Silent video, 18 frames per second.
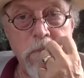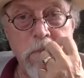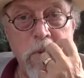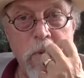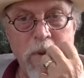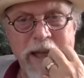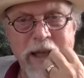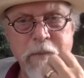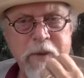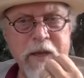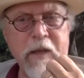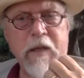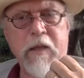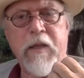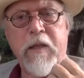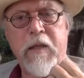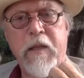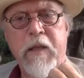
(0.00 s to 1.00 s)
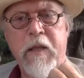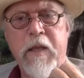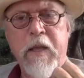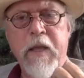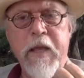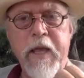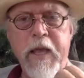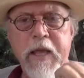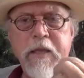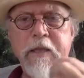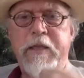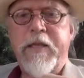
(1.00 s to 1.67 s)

But wait a minute. In